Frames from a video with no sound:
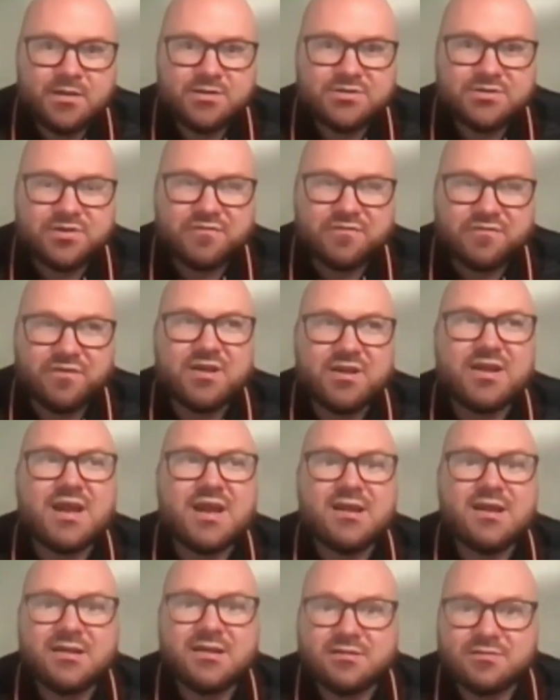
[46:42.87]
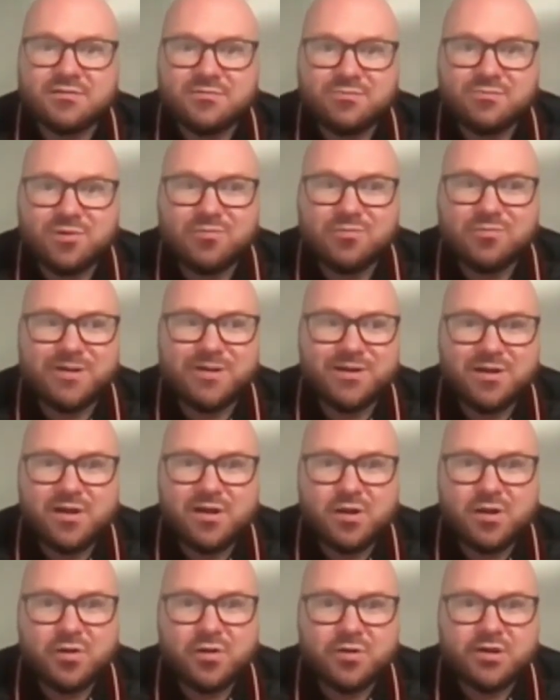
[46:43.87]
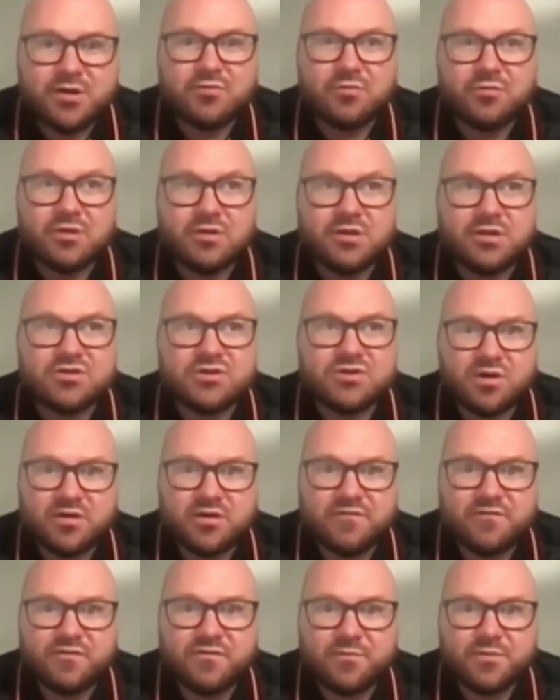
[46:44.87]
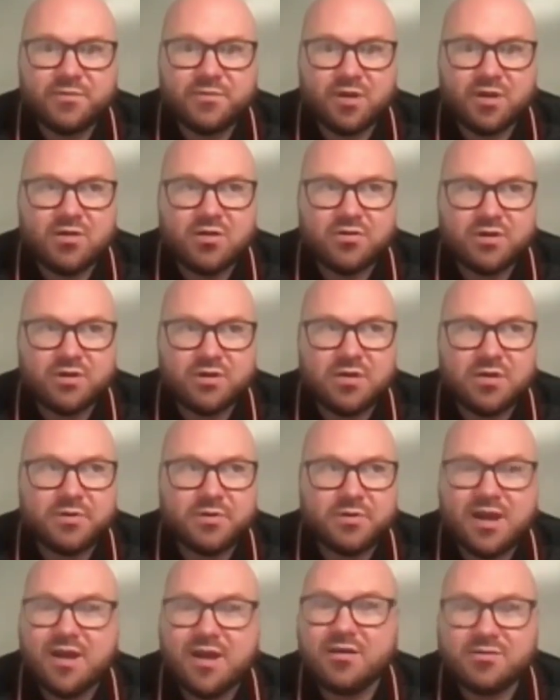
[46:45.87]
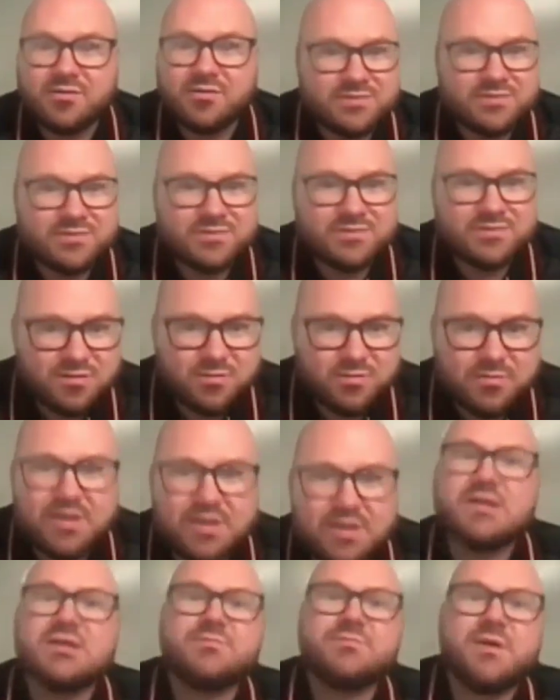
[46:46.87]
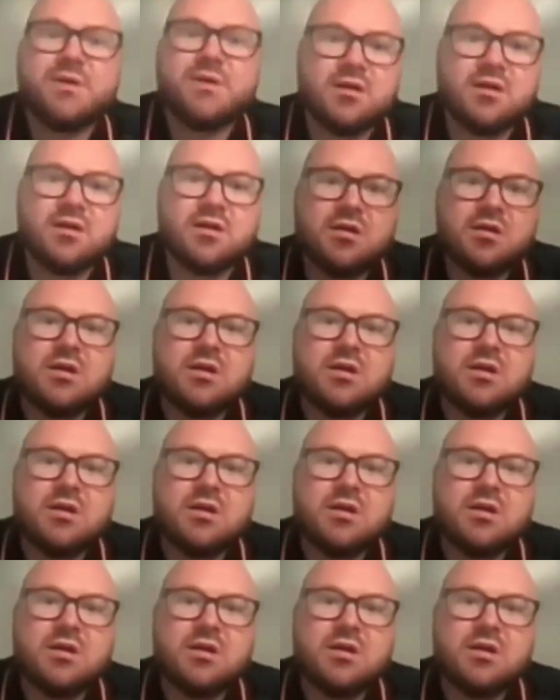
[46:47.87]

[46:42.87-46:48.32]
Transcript: So forgetting what we know and really starting from the ground up on how can we make this better,